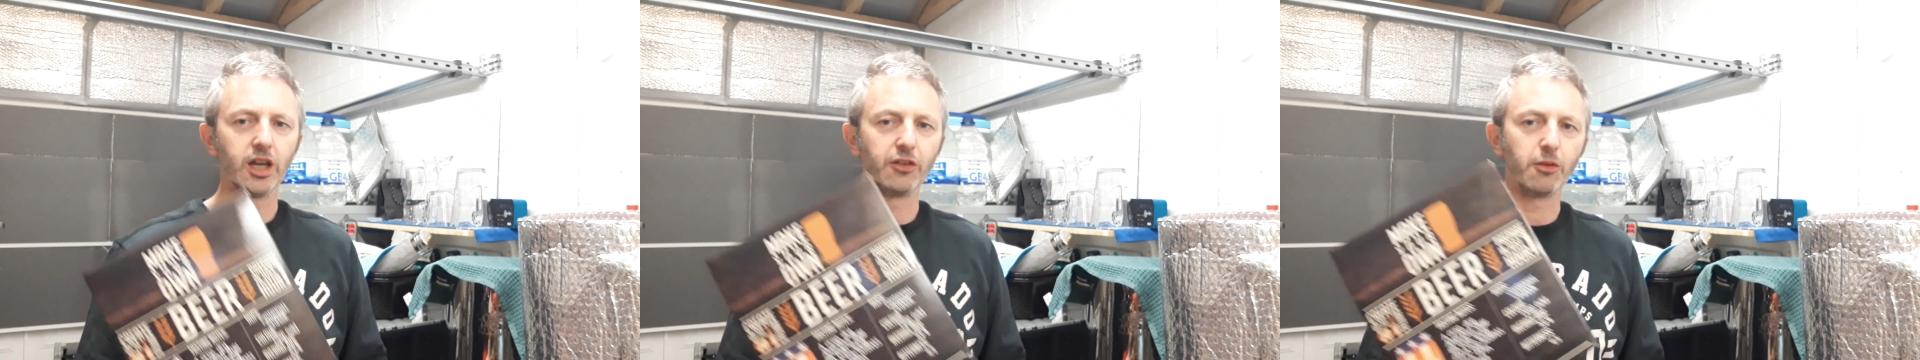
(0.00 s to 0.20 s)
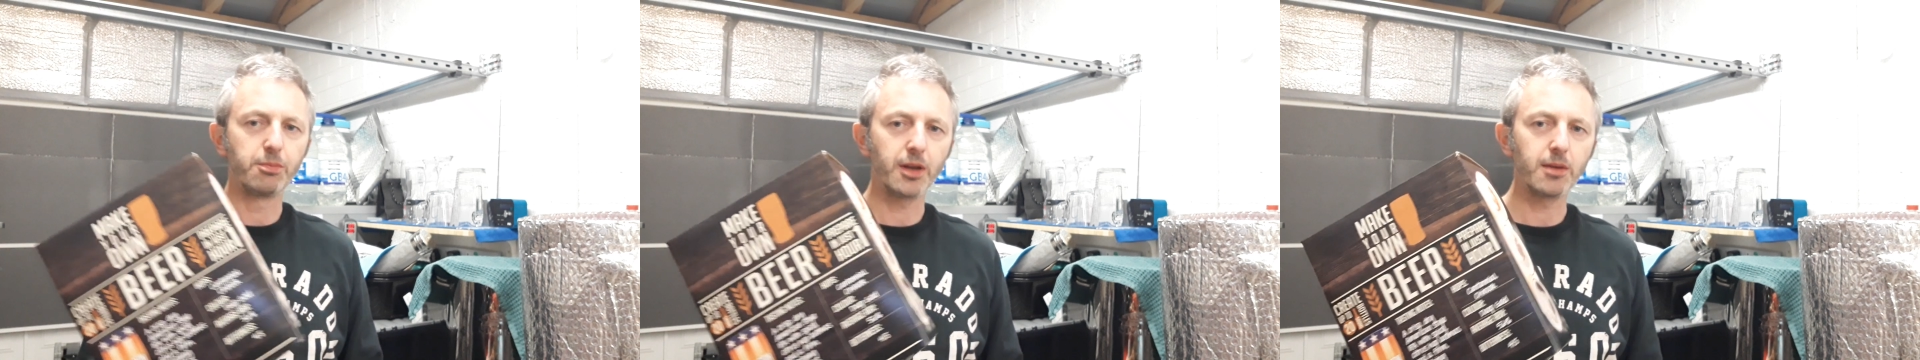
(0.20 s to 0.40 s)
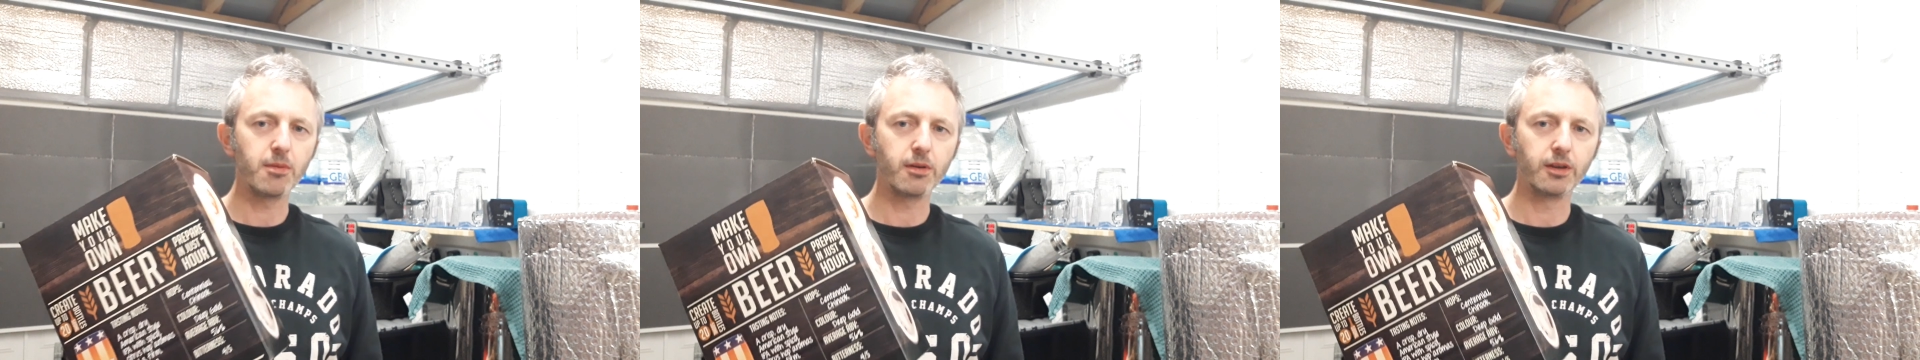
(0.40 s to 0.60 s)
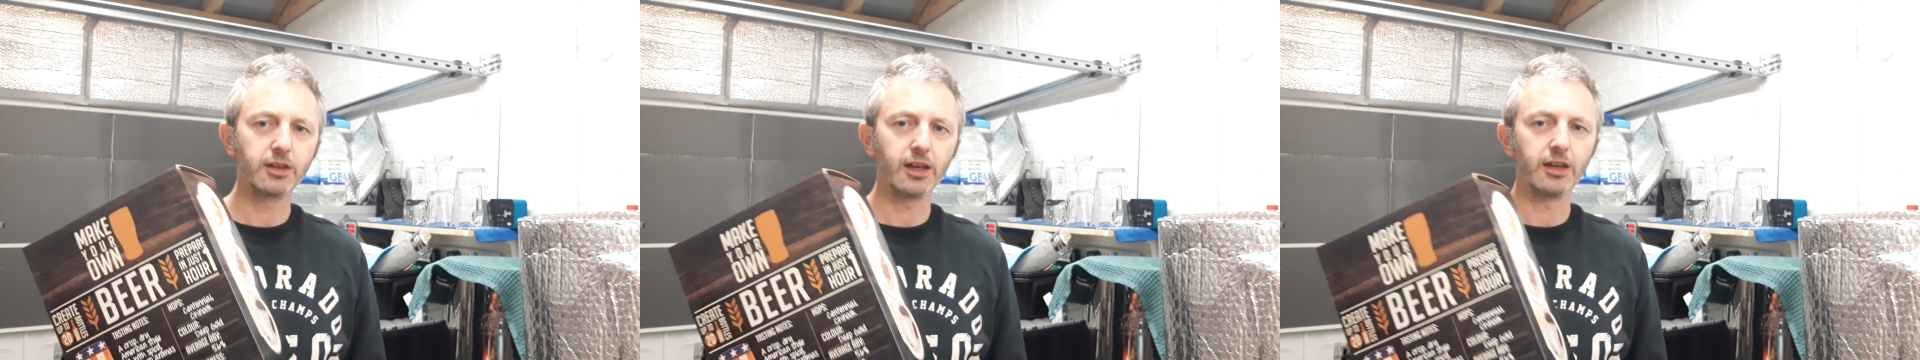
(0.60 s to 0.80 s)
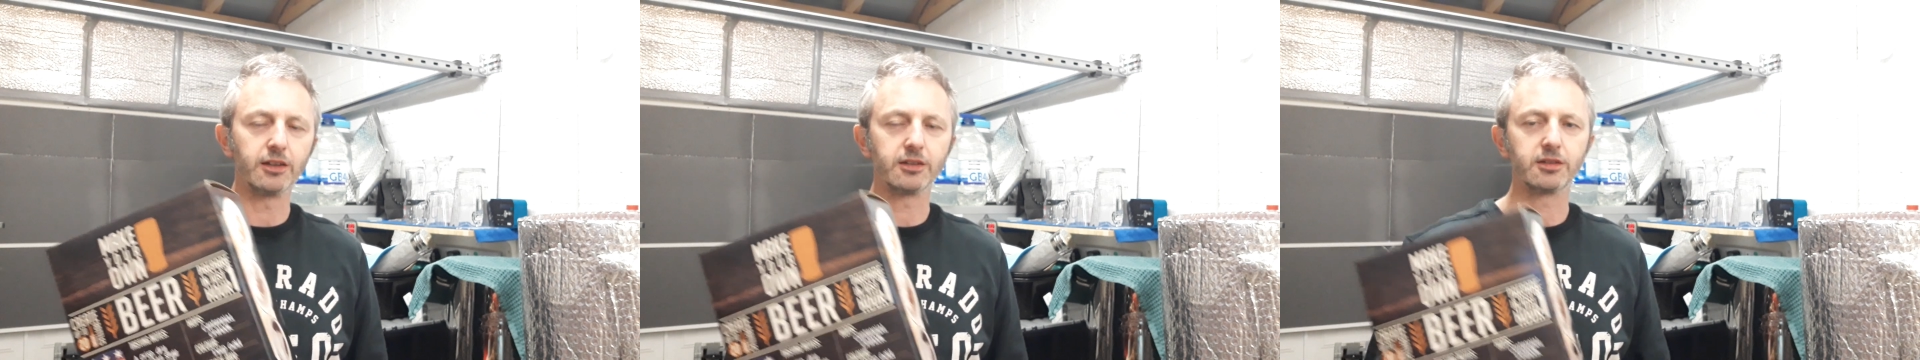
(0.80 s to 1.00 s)
other premium
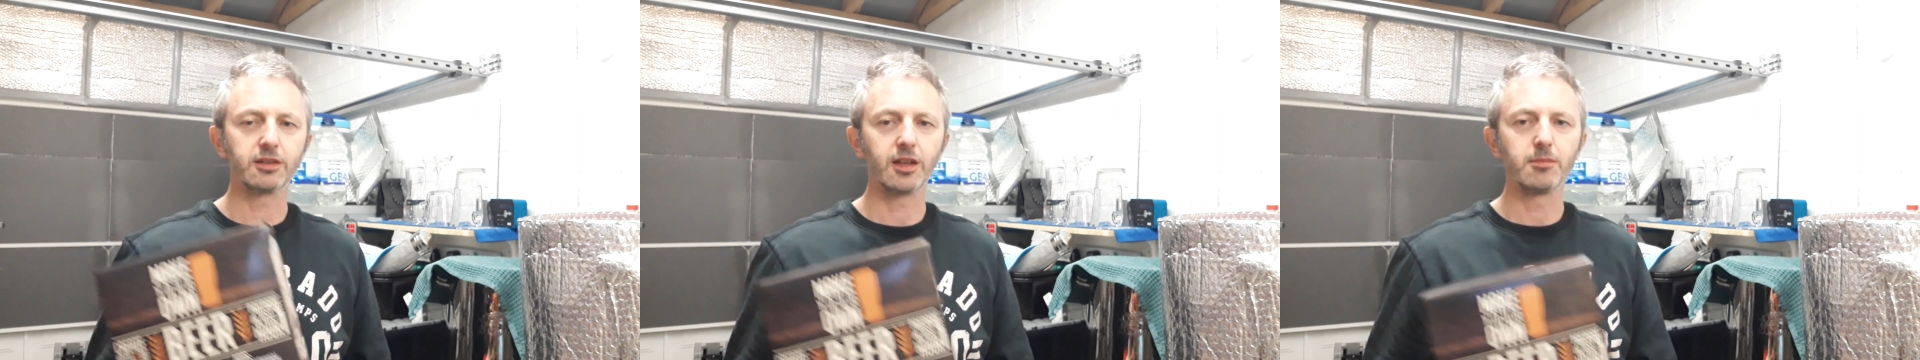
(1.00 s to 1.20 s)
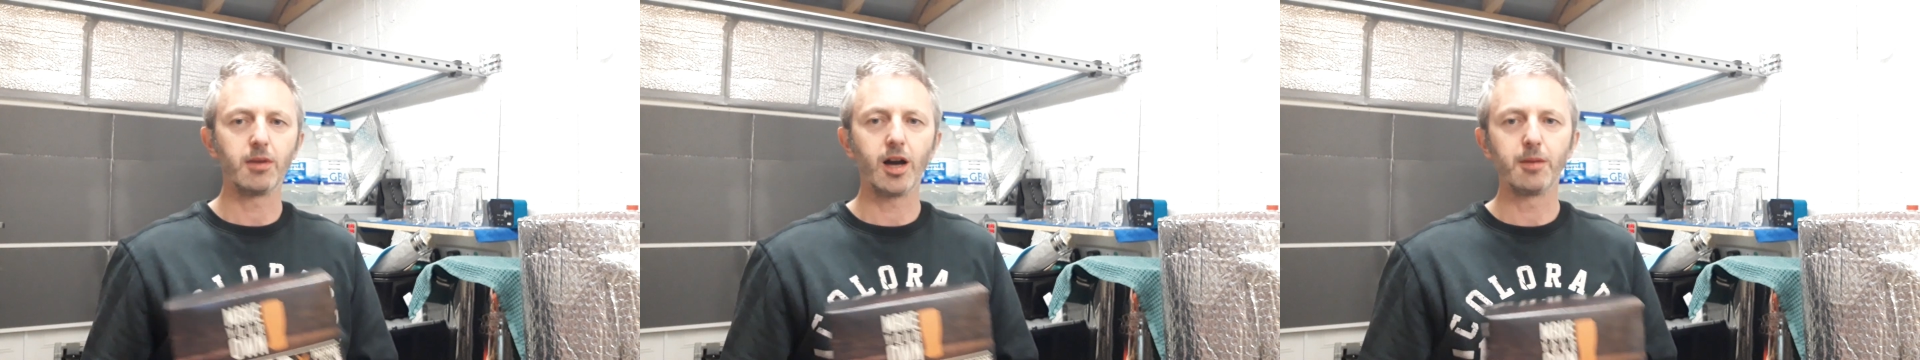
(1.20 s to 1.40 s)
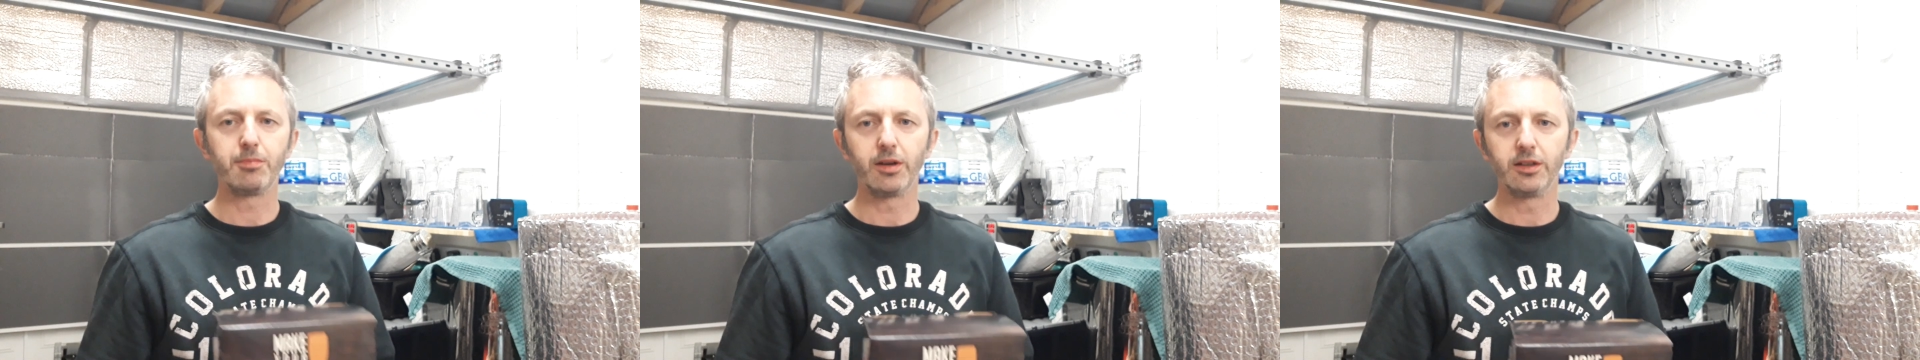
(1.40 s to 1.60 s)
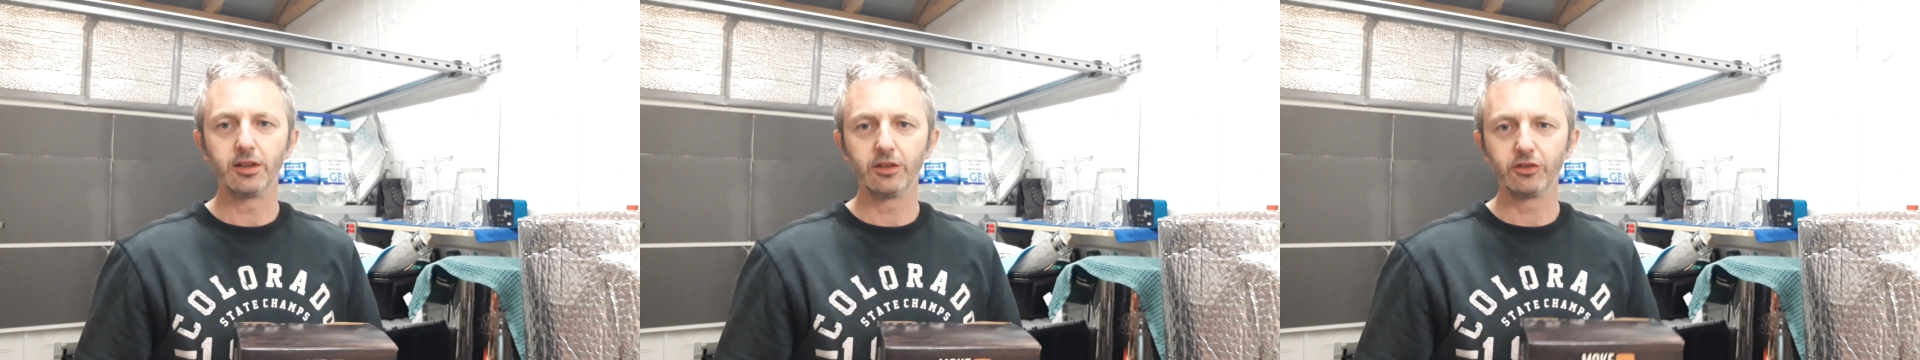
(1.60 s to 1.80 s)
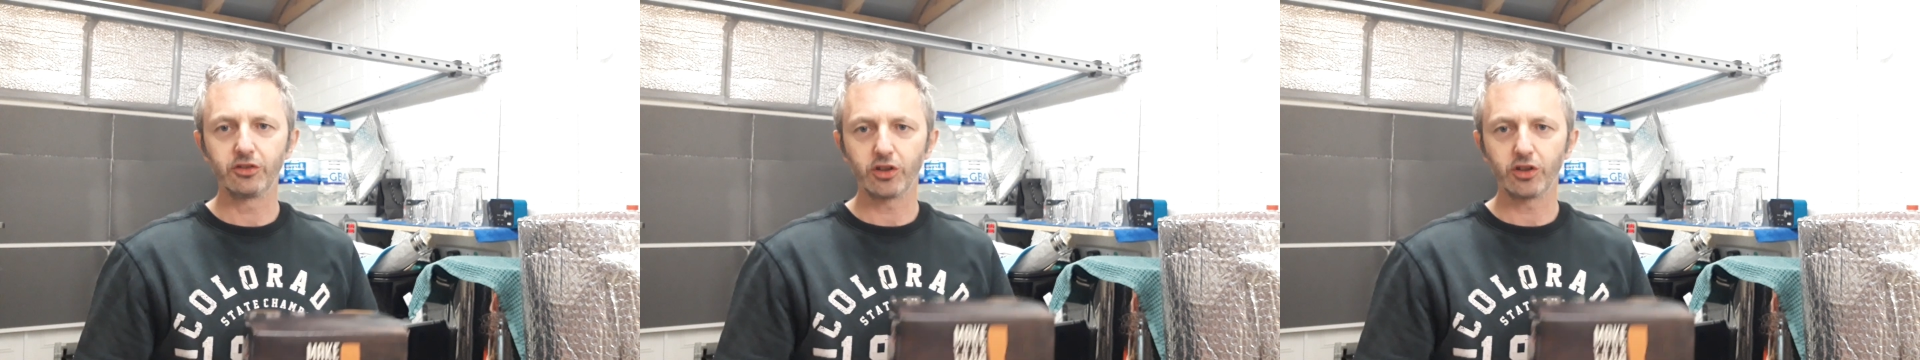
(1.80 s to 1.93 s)
kits in my opinion.